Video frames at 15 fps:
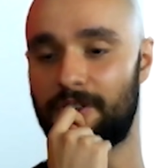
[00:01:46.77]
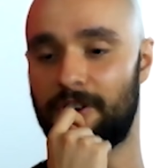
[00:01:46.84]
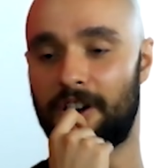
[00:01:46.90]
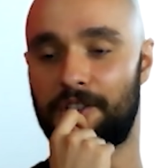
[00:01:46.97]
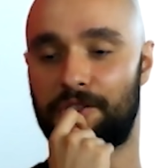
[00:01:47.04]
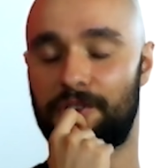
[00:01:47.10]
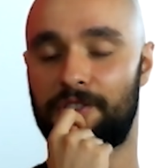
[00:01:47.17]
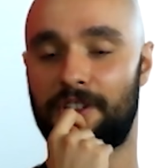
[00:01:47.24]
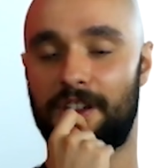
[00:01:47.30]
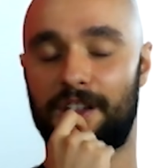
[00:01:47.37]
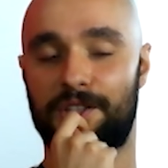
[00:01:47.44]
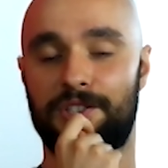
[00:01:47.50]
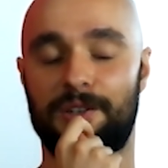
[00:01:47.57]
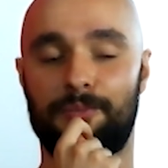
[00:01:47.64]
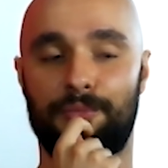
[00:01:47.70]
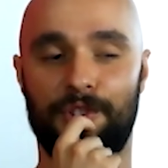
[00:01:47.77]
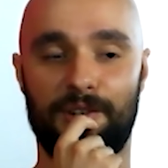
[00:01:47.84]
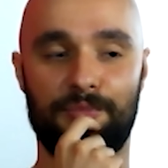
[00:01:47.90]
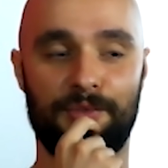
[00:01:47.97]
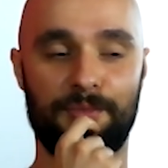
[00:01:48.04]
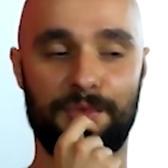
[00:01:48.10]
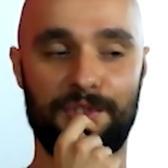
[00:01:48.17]
I think they had some
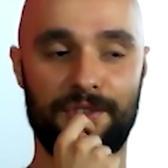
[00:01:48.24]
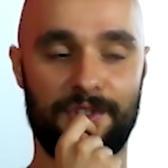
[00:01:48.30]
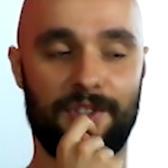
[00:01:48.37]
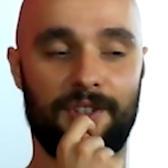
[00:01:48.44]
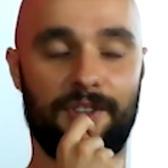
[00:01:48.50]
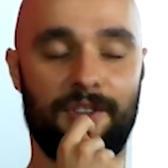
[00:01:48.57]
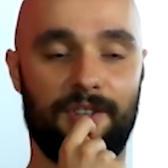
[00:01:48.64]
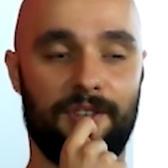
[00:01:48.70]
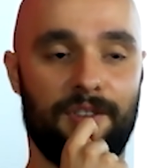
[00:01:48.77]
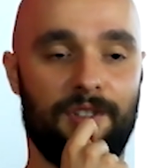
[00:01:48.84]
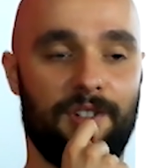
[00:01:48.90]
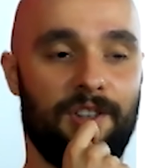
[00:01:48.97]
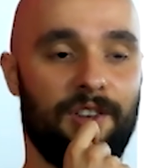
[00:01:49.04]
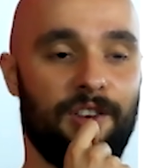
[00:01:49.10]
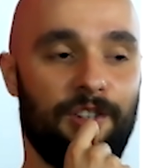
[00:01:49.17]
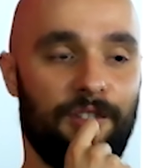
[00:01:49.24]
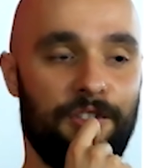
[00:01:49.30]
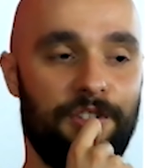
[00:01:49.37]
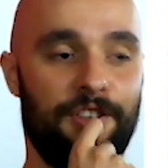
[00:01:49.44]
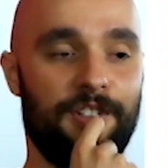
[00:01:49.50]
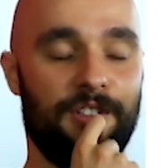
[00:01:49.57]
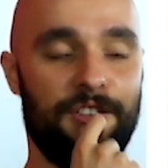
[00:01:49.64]
problems uh,
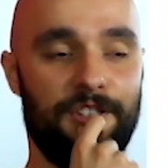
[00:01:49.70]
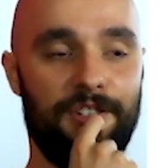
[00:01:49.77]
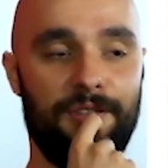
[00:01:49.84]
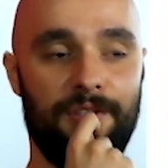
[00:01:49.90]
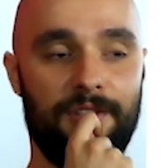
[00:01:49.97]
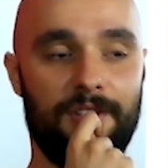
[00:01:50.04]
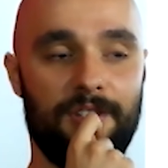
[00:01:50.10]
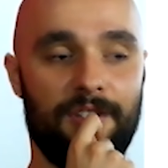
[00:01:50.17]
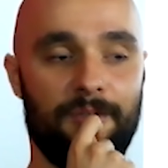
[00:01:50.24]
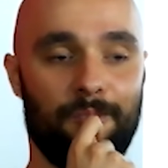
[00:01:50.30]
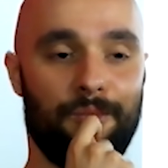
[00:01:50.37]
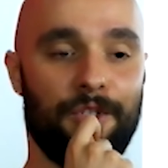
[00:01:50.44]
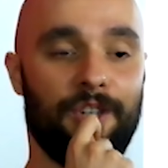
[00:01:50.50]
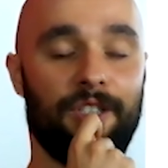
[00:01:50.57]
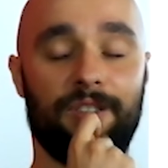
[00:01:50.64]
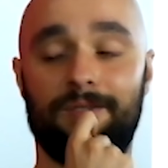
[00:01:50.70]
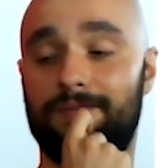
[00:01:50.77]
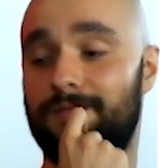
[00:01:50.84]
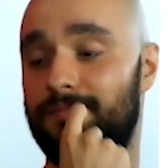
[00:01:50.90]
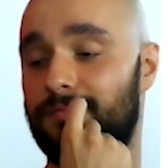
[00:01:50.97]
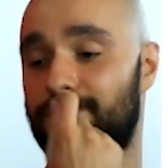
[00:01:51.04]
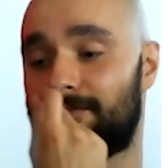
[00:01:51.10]
legally, but
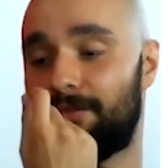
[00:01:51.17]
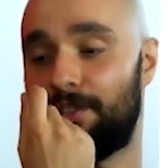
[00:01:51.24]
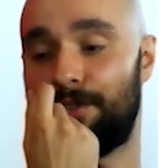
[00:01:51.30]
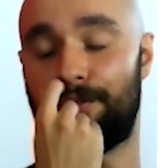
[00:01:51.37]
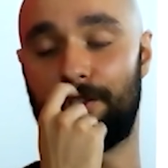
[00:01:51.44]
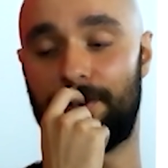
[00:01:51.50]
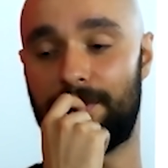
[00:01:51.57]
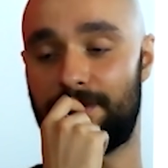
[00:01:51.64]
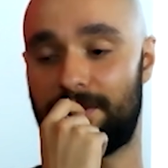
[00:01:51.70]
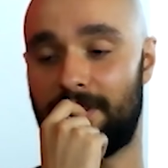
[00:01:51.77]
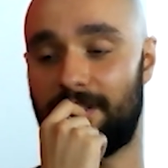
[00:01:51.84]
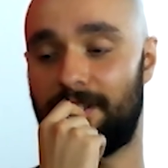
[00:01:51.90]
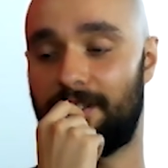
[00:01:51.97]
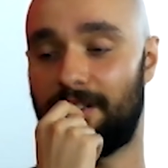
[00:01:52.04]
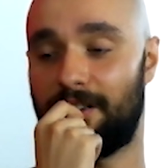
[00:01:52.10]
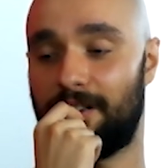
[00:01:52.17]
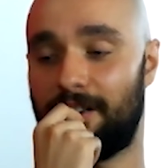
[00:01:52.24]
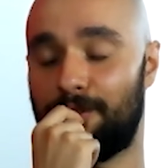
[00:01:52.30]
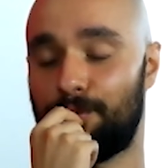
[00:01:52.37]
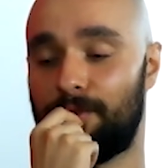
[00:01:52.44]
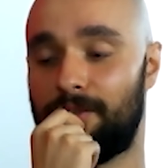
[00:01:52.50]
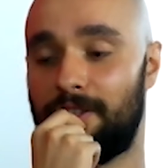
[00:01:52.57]
if it is, I, I
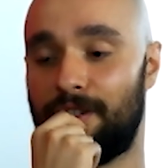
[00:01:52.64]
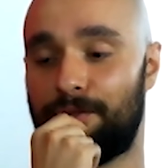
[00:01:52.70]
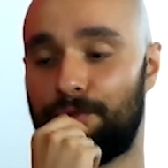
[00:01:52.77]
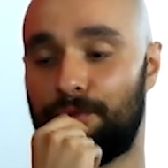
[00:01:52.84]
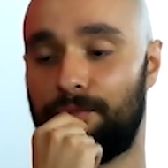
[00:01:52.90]
would love to